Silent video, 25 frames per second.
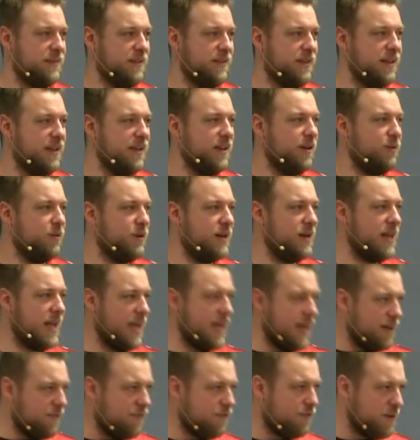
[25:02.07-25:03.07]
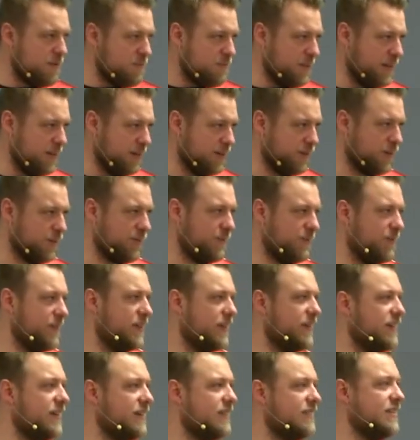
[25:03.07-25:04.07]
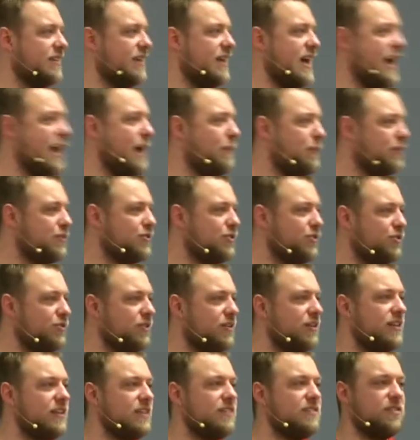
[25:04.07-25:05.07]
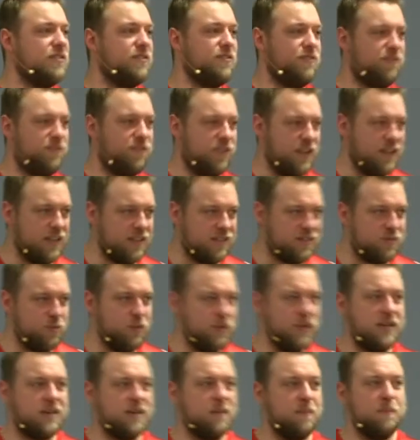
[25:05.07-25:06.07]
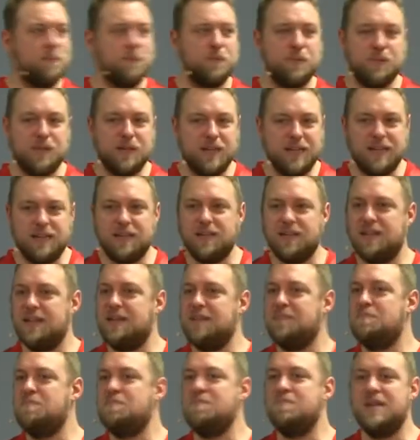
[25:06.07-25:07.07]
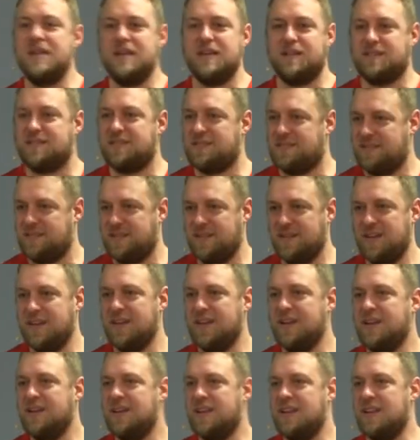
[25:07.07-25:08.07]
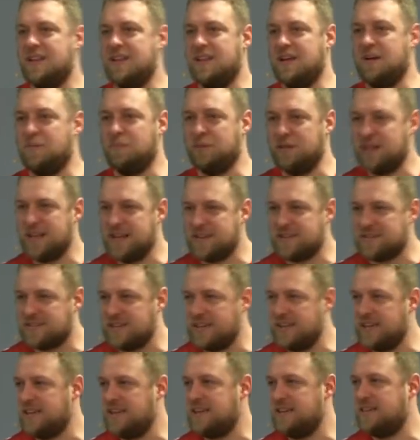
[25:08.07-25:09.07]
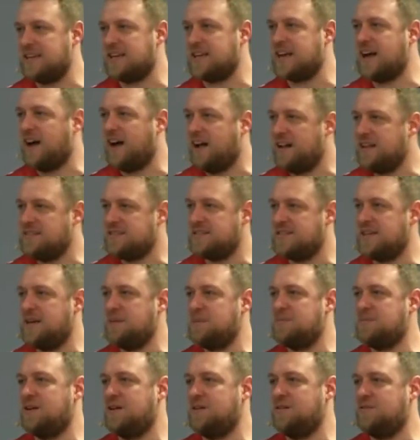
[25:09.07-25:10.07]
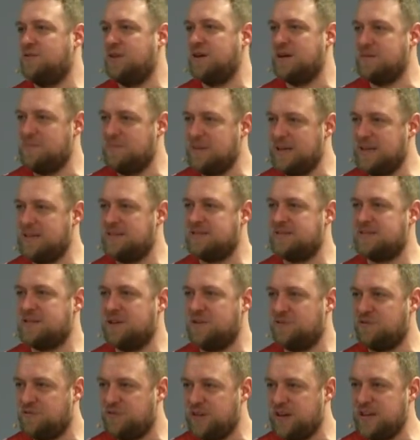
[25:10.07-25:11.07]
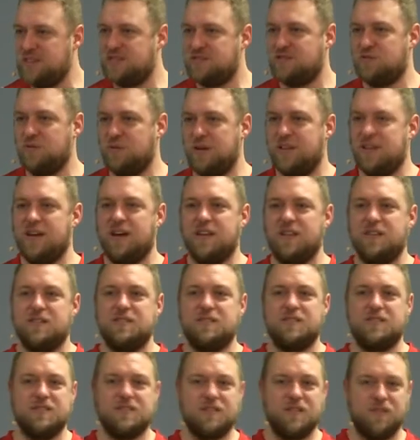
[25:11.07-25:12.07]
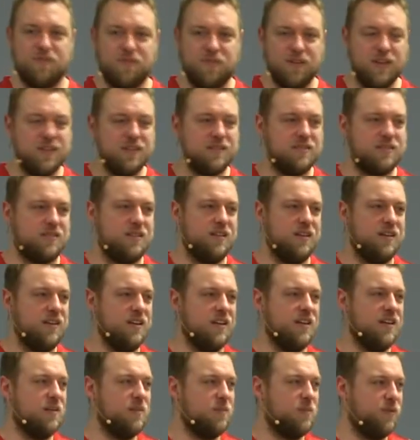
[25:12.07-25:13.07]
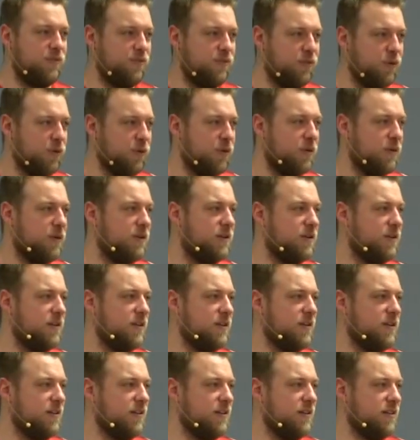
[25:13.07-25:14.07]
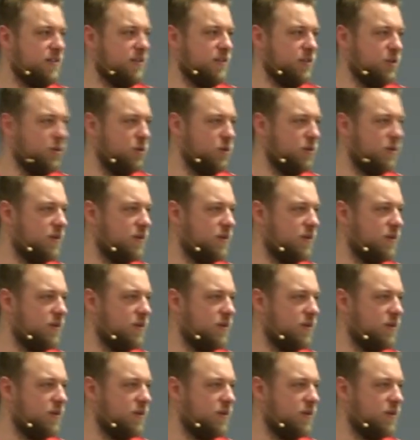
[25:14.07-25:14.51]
When every meal is an opportunity to feast, we completely miss a blessing, the concept of what it means to feast with others and to feast before the Lord.